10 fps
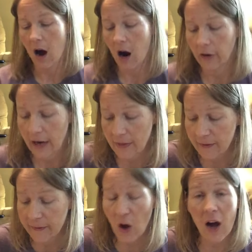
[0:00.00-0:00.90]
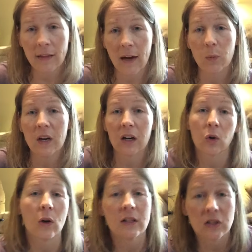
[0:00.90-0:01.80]
All right, the song that we are
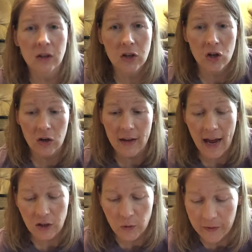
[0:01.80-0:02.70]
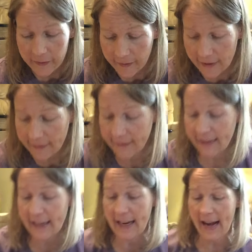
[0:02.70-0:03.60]
going to learn that uses the
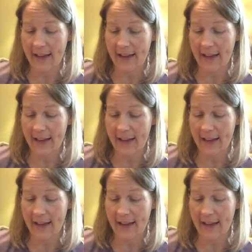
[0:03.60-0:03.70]
C